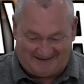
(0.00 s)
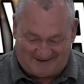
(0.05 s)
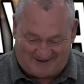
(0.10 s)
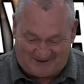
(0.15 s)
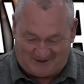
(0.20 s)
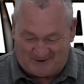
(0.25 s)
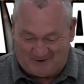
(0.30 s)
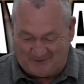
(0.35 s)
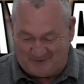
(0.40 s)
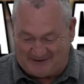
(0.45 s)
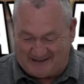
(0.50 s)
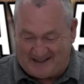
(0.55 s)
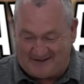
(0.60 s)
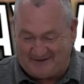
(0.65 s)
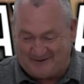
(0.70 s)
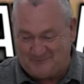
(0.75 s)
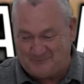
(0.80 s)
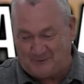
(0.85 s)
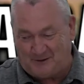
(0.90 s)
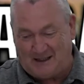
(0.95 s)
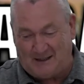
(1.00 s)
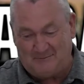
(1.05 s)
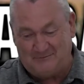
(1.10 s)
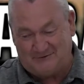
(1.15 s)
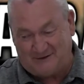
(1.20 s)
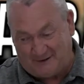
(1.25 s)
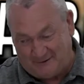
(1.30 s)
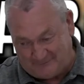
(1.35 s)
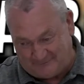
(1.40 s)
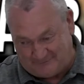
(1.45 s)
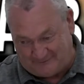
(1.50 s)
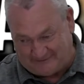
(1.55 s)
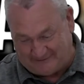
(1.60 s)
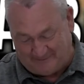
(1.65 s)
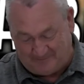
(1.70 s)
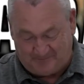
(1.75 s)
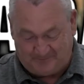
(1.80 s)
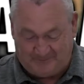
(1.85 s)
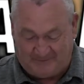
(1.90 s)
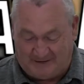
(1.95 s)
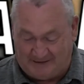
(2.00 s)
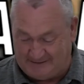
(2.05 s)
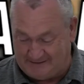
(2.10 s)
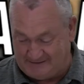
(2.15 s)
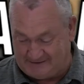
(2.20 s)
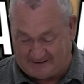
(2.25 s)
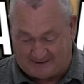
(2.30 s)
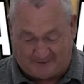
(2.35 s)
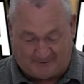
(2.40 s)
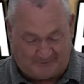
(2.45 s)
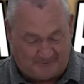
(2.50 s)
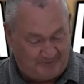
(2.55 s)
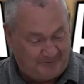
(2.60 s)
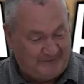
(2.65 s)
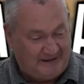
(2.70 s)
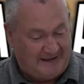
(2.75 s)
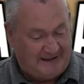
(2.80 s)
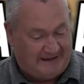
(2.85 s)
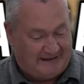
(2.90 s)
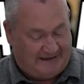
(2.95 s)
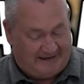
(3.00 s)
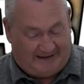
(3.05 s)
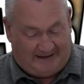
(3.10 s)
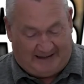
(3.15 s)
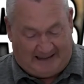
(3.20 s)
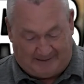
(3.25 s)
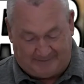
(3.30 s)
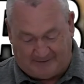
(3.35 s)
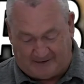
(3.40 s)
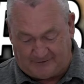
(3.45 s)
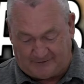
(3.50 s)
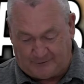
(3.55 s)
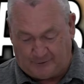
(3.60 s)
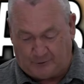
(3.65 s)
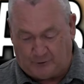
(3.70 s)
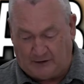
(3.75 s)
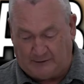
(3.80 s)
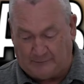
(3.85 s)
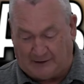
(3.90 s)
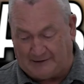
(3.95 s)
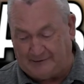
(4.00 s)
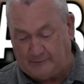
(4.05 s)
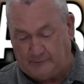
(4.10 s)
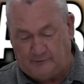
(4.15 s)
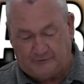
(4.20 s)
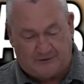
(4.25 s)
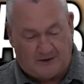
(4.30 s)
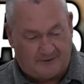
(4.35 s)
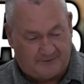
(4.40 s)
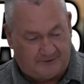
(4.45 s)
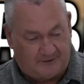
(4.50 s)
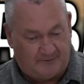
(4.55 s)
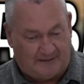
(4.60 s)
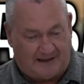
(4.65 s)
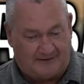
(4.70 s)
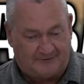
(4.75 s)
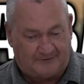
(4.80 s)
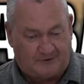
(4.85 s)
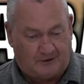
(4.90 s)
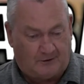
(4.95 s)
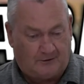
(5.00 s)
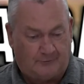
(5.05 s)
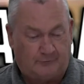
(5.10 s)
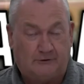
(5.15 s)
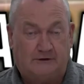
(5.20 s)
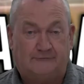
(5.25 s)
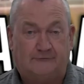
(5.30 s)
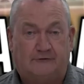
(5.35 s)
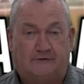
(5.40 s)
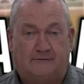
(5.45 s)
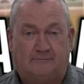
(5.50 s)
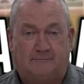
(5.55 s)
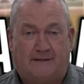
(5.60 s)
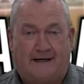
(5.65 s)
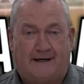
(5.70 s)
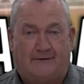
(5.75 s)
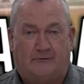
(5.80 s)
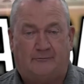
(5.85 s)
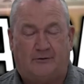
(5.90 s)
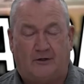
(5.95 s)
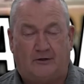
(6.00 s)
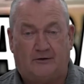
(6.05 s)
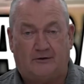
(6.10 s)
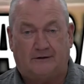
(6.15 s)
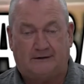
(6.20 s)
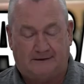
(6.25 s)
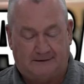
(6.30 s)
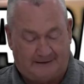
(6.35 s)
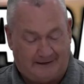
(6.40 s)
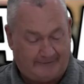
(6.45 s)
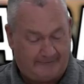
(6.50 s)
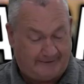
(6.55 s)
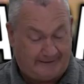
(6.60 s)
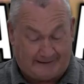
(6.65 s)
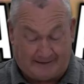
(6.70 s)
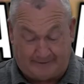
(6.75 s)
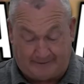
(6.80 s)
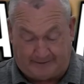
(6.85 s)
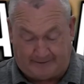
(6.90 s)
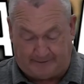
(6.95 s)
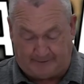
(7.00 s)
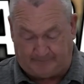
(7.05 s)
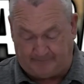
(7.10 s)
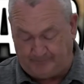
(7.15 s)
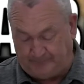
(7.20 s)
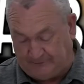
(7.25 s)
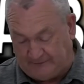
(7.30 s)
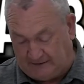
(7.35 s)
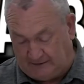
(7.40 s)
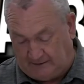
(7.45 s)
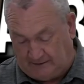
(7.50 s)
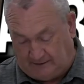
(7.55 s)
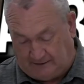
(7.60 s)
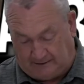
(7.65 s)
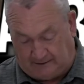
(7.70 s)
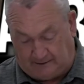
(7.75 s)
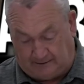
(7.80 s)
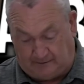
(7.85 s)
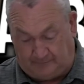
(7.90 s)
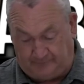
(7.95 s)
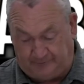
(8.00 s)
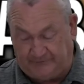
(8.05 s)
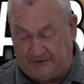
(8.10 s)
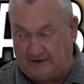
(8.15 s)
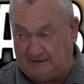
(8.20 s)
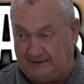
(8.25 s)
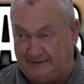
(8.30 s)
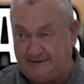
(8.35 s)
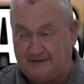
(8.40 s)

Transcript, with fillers: night's show without any problems, hopefully. So, I'm not sure where, I know we were talking about the Tar River and Battle Park and the area down there. Um,